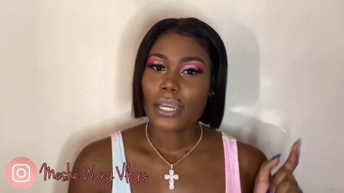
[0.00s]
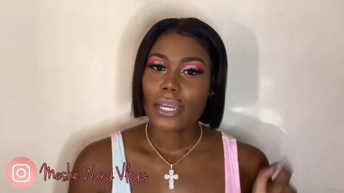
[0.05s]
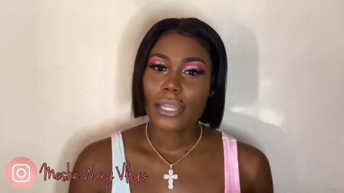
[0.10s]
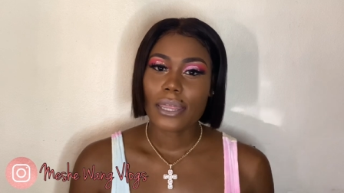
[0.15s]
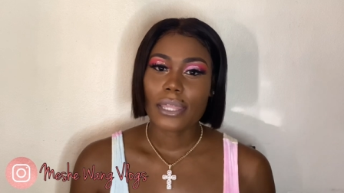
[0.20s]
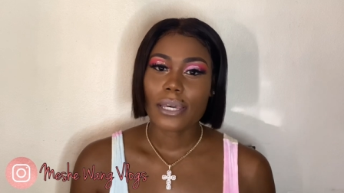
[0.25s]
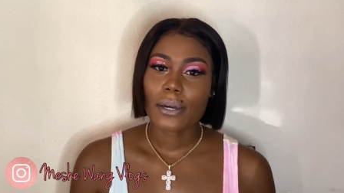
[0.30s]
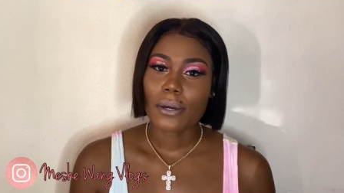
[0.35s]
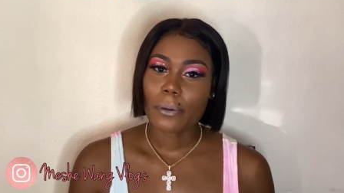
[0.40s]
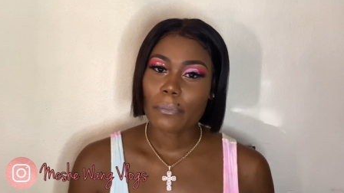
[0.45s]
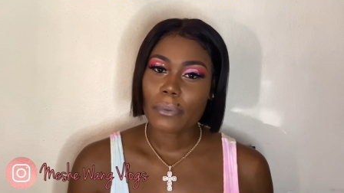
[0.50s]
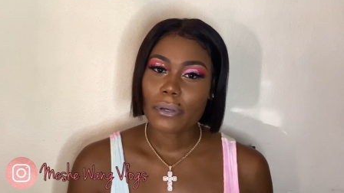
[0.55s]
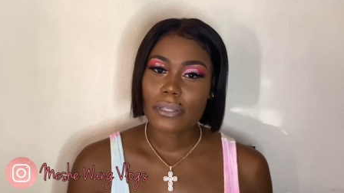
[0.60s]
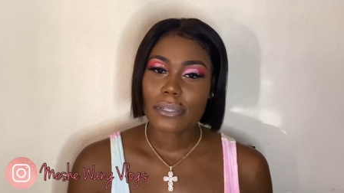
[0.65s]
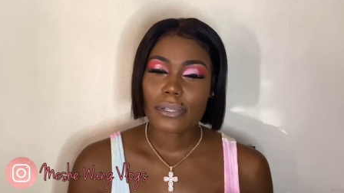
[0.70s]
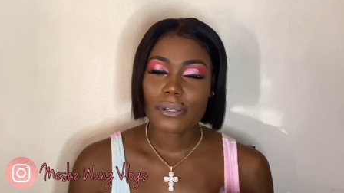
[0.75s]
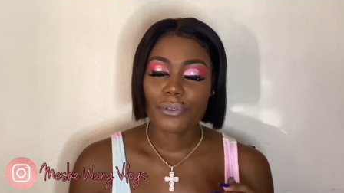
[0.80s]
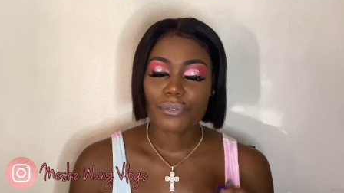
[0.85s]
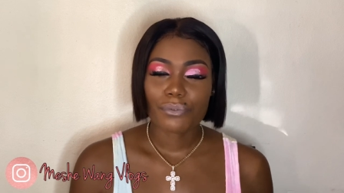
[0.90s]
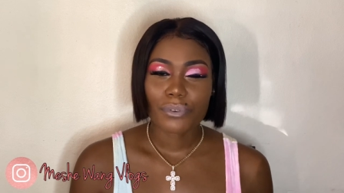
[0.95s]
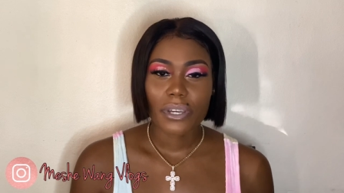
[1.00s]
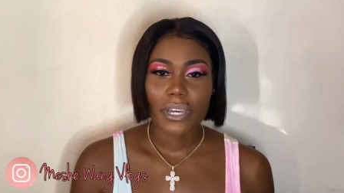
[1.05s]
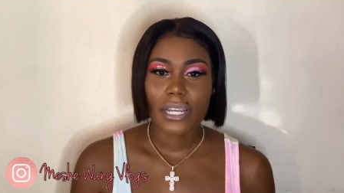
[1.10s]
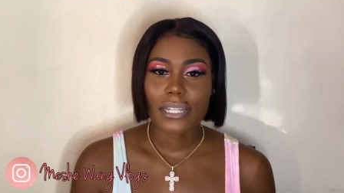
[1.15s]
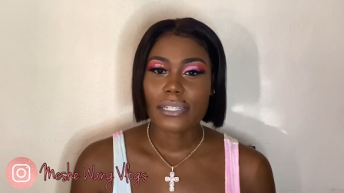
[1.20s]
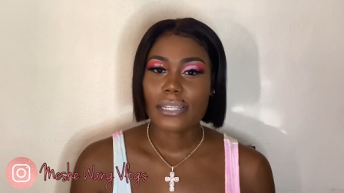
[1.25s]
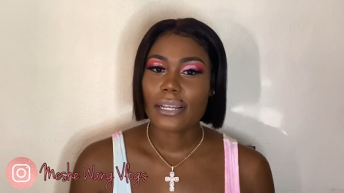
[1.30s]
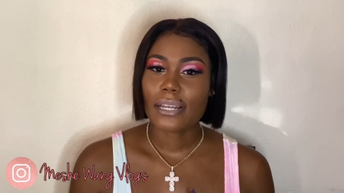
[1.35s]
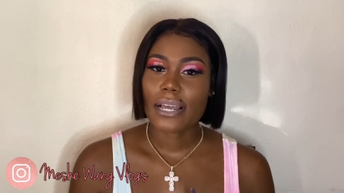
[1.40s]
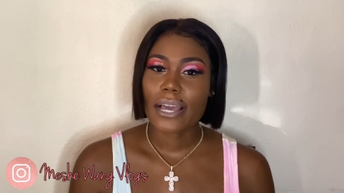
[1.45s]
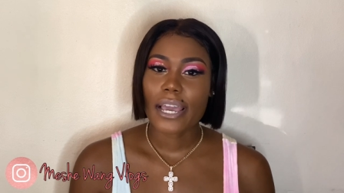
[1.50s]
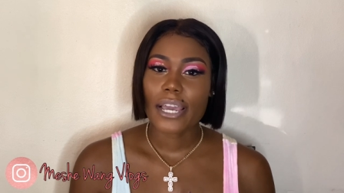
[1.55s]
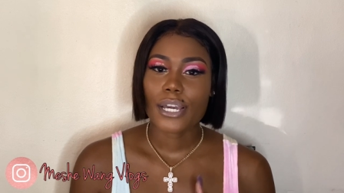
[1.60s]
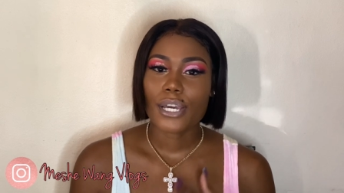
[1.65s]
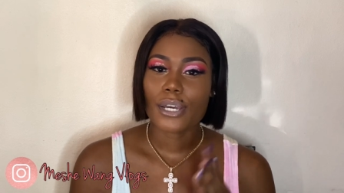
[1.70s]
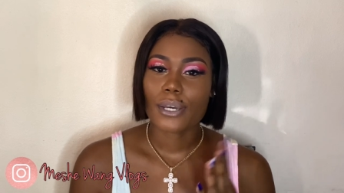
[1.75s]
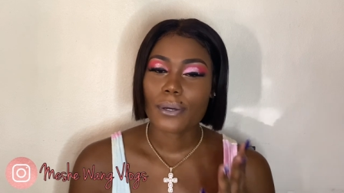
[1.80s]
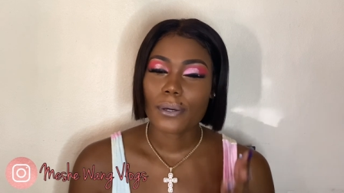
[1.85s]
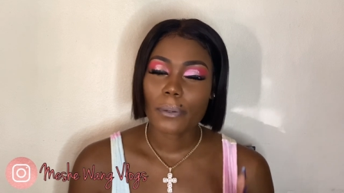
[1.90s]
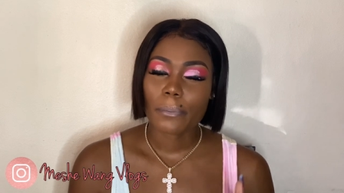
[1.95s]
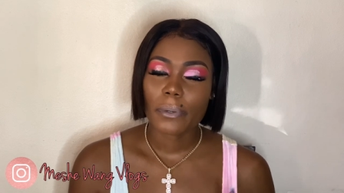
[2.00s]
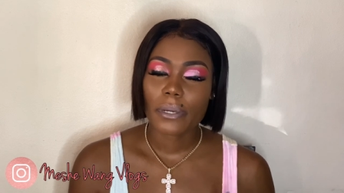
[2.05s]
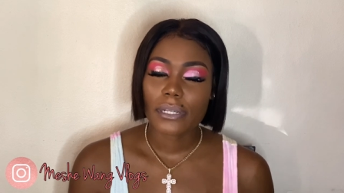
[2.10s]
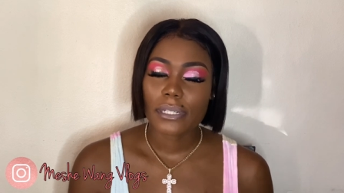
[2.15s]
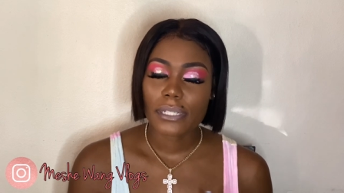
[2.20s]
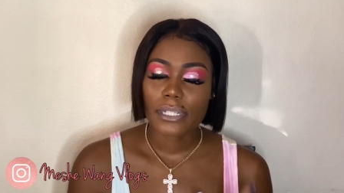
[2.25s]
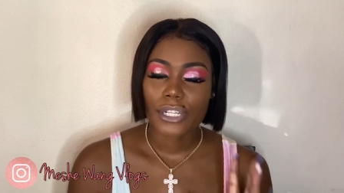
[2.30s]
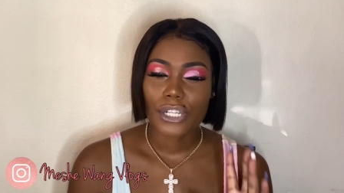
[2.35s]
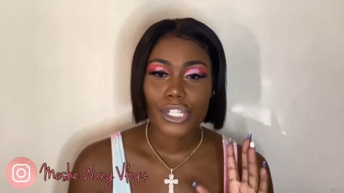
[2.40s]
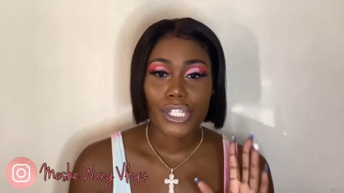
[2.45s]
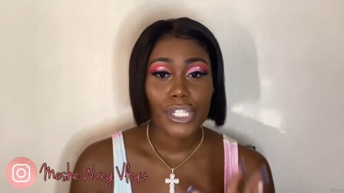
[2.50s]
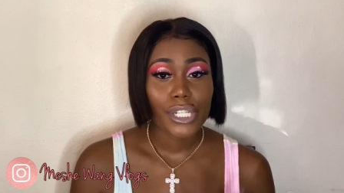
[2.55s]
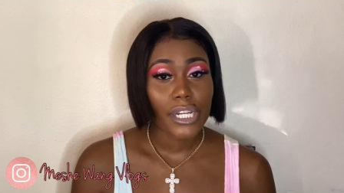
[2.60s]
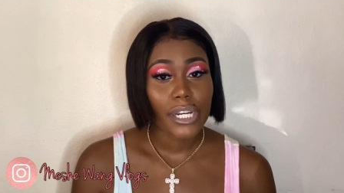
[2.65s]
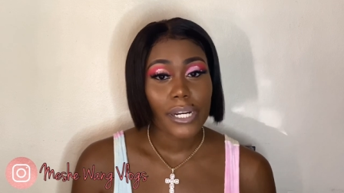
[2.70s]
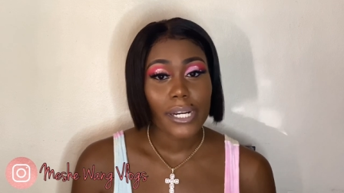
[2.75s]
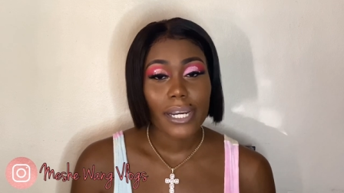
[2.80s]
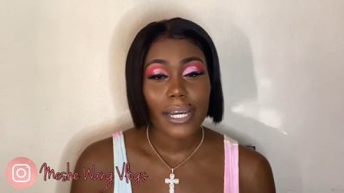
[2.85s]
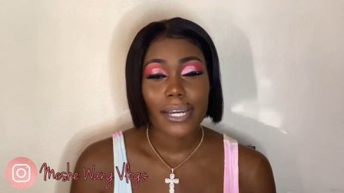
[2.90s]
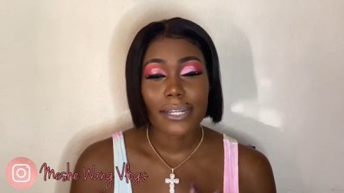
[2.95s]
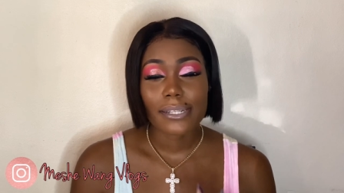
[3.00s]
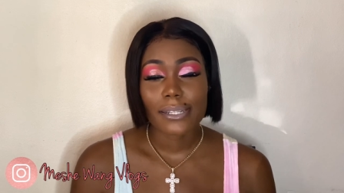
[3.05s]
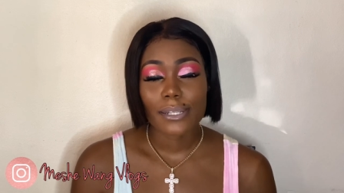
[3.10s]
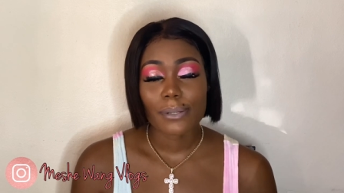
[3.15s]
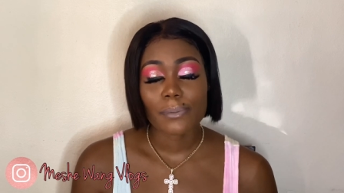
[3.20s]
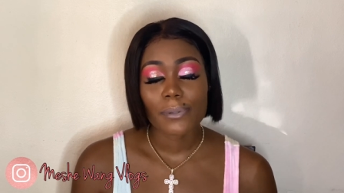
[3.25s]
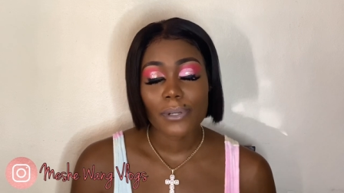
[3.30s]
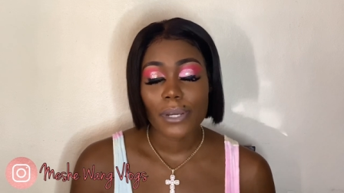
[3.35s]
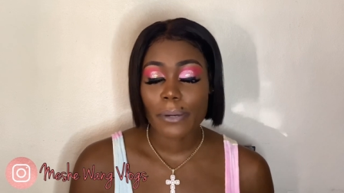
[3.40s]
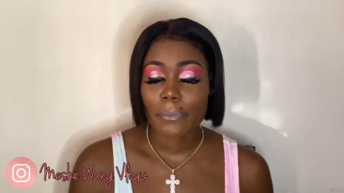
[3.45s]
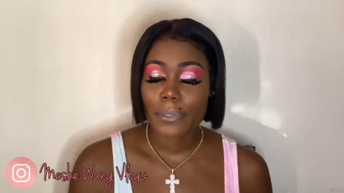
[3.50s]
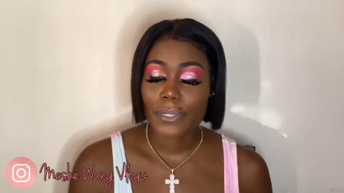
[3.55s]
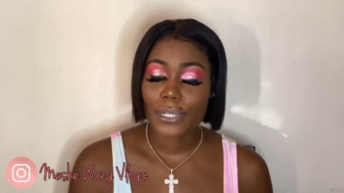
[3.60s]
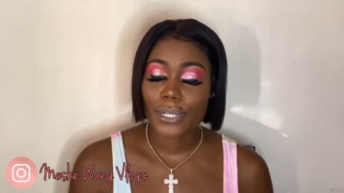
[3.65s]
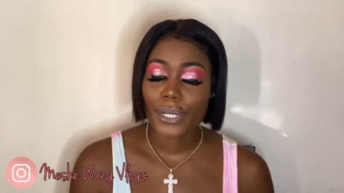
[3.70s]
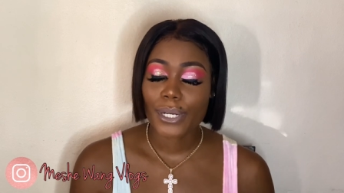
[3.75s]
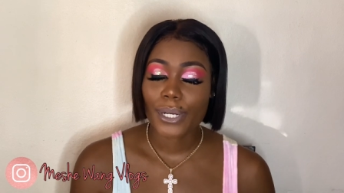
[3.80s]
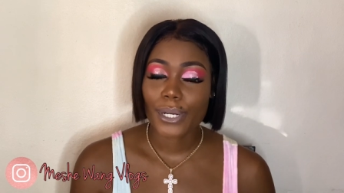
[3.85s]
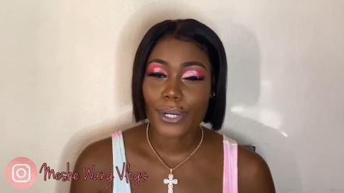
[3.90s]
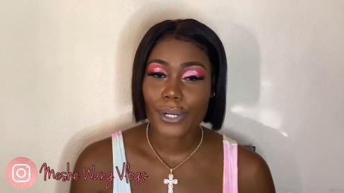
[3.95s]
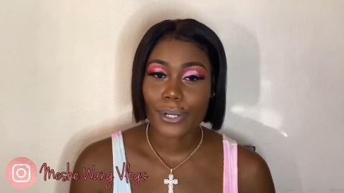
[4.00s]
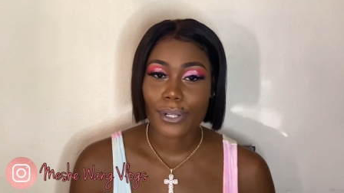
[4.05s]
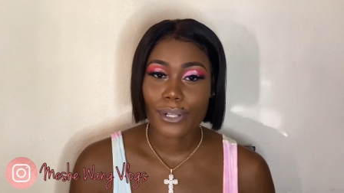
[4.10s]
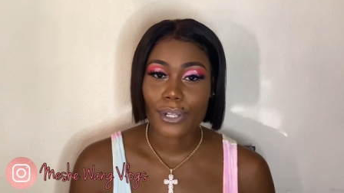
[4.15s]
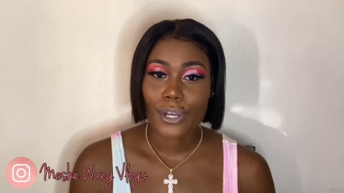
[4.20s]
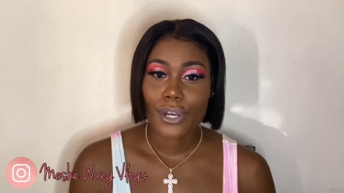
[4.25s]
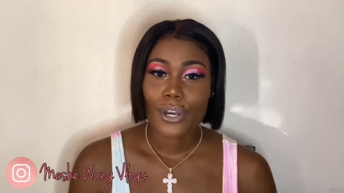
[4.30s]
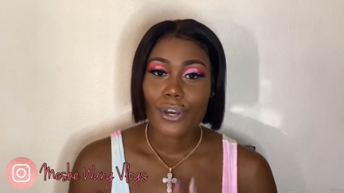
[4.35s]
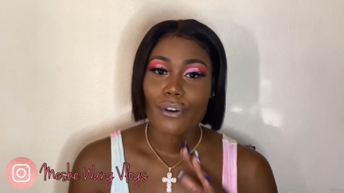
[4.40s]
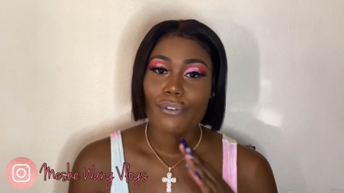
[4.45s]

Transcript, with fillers: in the comments don't forget to like comment share and subscribe to your girl